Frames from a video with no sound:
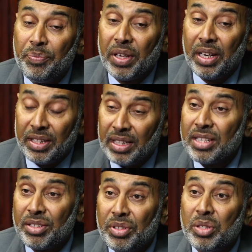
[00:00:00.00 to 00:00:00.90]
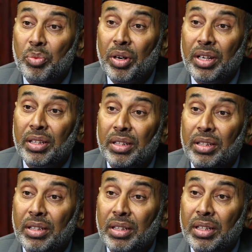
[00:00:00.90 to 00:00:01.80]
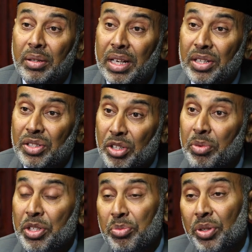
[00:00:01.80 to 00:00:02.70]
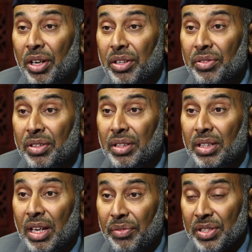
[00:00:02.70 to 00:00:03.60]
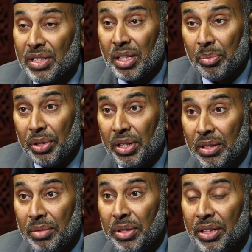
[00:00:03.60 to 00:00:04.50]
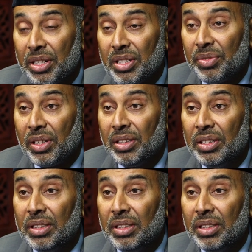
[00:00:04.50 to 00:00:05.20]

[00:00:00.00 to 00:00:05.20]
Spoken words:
and I think that's the reason why they get so much more out of the efforts that they put in by the grace of Allah.